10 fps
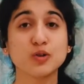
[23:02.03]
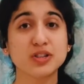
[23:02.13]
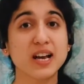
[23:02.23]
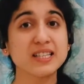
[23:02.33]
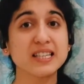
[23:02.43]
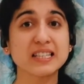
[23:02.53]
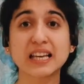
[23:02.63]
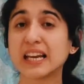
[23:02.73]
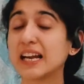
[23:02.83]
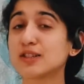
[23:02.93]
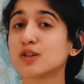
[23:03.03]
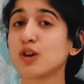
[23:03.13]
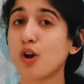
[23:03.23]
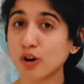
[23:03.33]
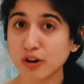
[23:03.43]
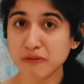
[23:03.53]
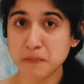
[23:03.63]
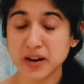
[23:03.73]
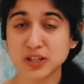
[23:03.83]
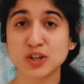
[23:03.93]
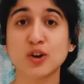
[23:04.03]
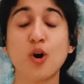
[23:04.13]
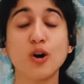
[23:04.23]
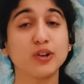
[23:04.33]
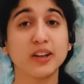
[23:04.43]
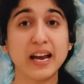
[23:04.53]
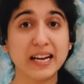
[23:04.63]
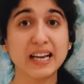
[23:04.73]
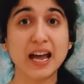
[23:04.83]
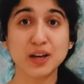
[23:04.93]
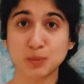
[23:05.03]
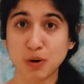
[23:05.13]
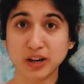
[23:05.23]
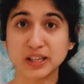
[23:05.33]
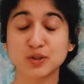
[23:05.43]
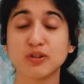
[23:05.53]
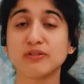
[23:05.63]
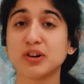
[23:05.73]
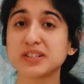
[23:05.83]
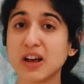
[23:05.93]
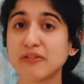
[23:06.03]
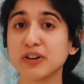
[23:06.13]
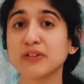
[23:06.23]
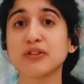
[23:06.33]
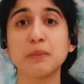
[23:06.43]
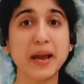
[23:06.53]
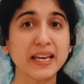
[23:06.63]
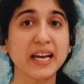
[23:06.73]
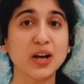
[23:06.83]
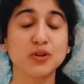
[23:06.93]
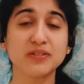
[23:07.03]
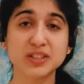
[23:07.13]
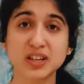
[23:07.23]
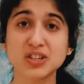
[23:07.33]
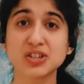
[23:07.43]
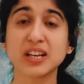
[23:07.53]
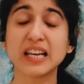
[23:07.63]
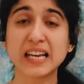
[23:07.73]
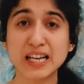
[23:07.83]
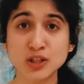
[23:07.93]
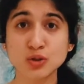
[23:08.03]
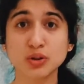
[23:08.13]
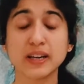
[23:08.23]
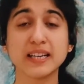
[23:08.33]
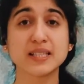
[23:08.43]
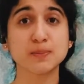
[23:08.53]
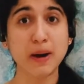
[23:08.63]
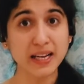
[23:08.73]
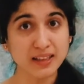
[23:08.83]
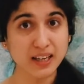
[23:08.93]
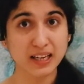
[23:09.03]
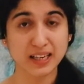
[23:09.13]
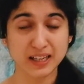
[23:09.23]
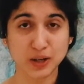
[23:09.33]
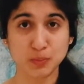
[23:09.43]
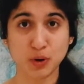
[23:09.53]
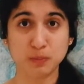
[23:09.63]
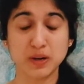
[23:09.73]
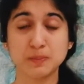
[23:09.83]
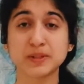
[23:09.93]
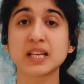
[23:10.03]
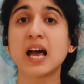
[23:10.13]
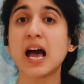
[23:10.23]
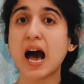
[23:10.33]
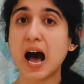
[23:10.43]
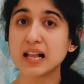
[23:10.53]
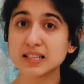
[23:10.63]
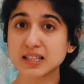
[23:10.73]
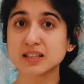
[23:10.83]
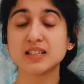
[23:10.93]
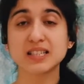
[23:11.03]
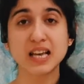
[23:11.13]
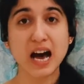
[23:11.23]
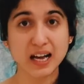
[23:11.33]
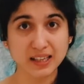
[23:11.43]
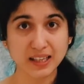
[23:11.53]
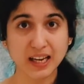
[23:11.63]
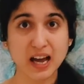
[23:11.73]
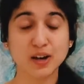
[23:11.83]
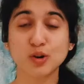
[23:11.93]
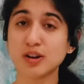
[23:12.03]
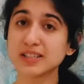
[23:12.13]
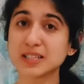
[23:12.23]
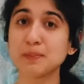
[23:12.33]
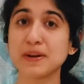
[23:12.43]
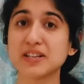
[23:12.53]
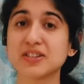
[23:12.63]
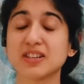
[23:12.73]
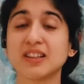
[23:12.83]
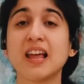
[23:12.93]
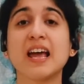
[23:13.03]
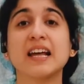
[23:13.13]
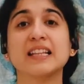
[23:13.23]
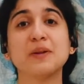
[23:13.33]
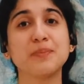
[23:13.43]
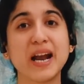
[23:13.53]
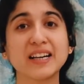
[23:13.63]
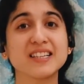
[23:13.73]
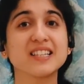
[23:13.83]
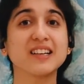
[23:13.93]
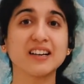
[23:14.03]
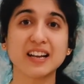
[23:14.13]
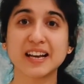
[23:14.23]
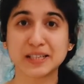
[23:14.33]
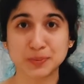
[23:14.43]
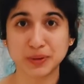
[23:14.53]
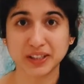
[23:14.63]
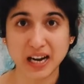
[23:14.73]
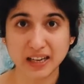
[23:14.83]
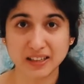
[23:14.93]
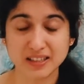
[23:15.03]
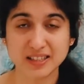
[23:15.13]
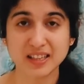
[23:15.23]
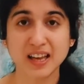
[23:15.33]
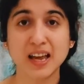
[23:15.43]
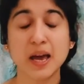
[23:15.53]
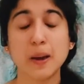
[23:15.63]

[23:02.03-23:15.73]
Ushrasan creates a lot of pressure on your entire body. So if you are suffering from any kind of surgery, injury, spine related problems, ulcers, hernia, constipation, then practice it under expert guidance.